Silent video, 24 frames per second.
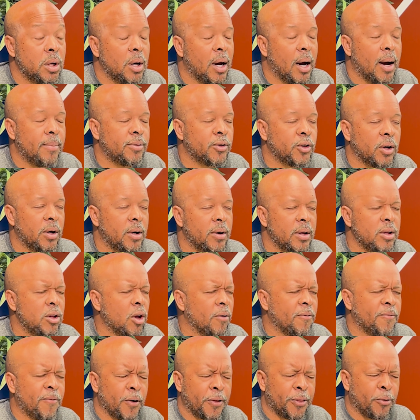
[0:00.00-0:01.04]

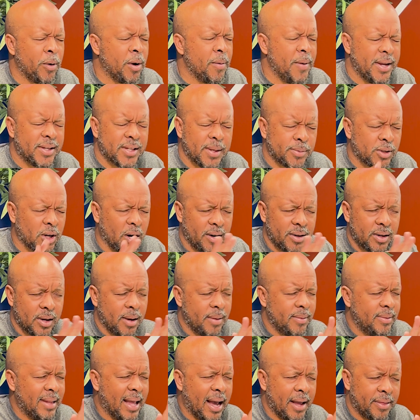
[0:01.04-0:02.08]
For 3 weeks. I'm sorry.
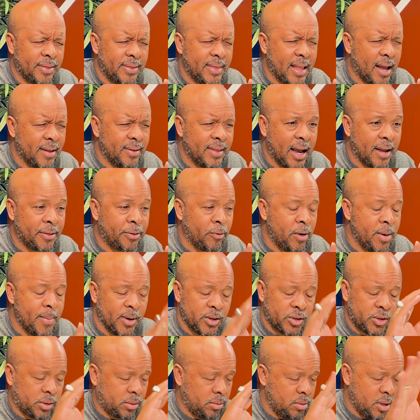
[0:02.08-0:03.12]
Not 3
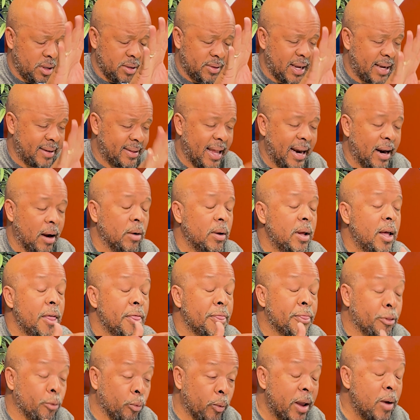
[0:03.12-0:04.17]
months. You can take that out.
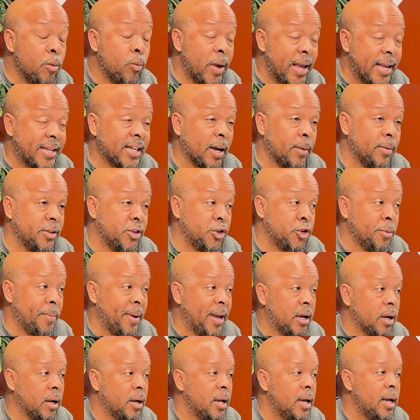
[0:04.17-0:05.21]
3 weeks I went to
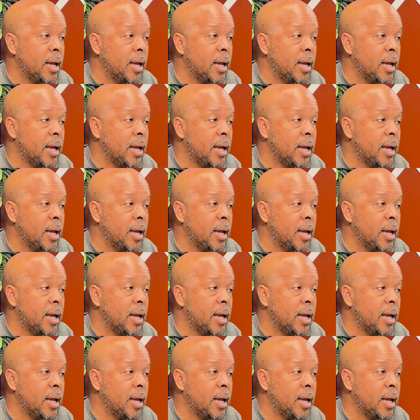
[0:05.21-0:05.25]
Jamaica.